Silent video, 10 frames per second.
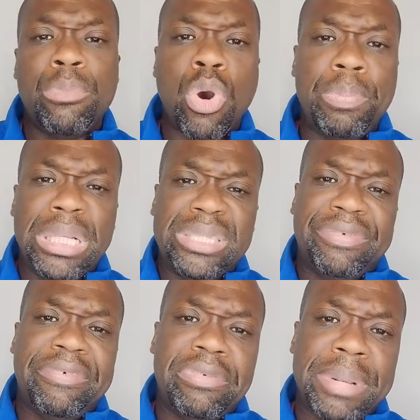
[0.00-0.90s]
are more pieces
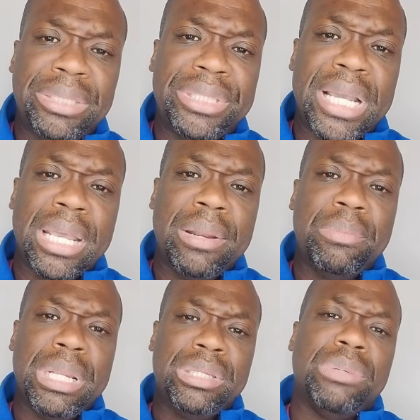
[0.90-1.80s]
of information that
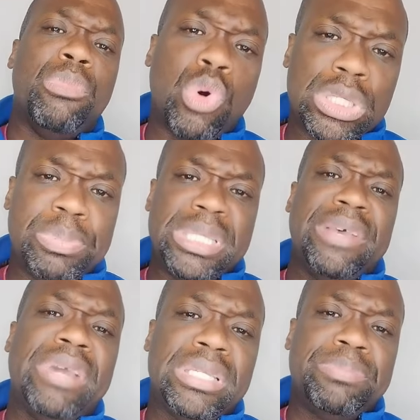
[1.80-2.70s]
get into more
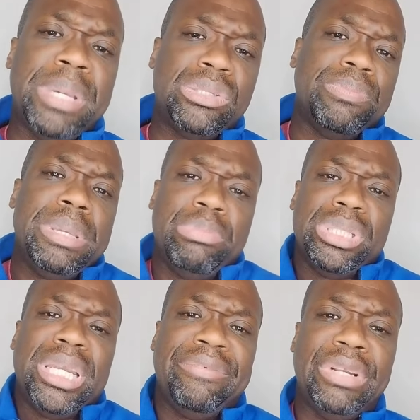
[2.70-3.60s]
specifics based on
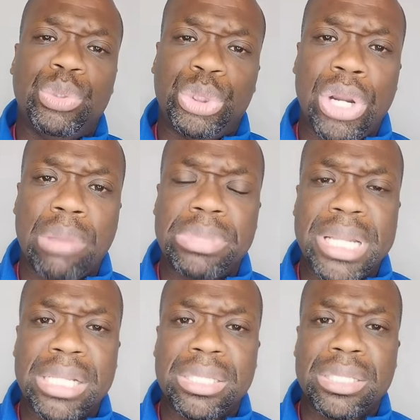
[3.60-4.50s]
people's individual
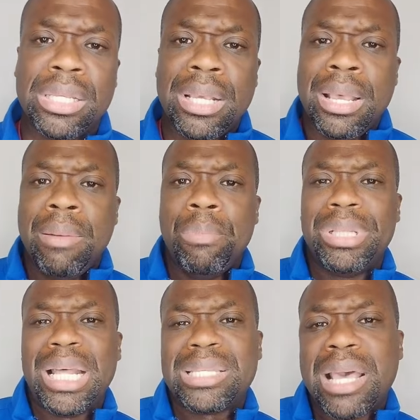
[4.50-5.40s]
circumstances,
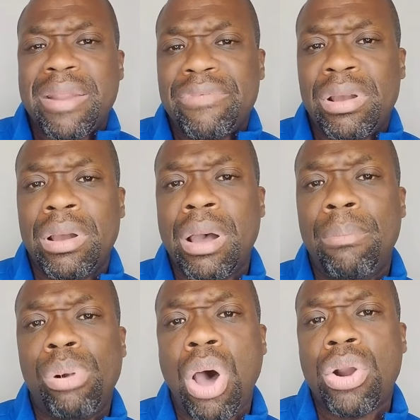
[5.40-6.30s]
but that's kind of a,
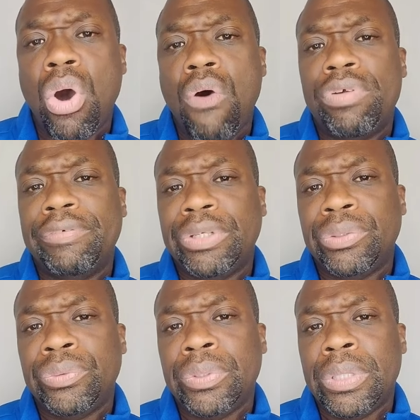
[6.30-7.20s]
a broad
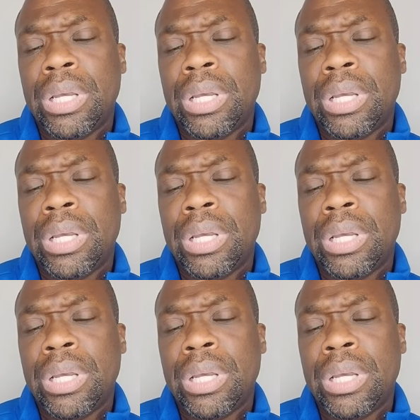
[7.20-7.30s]
overview.